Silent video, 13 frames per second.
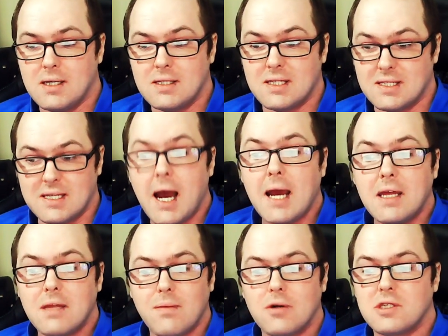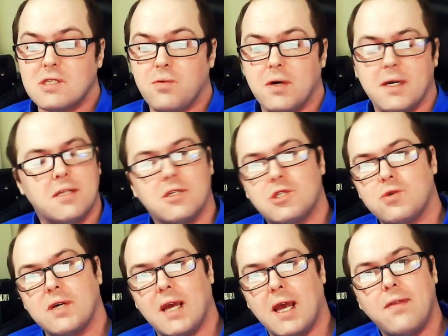today the motorsport
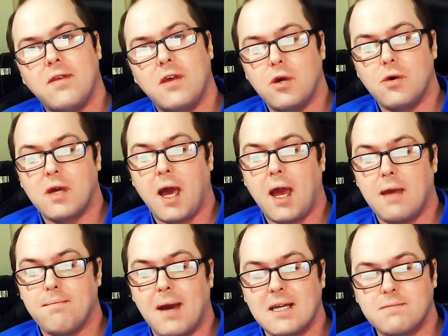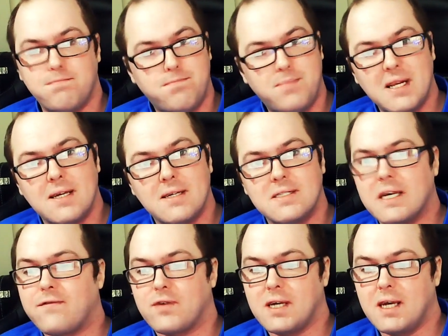industry in the UK makes billions
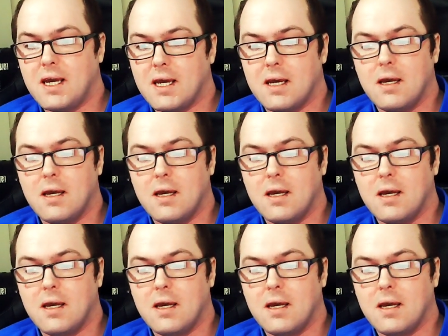every year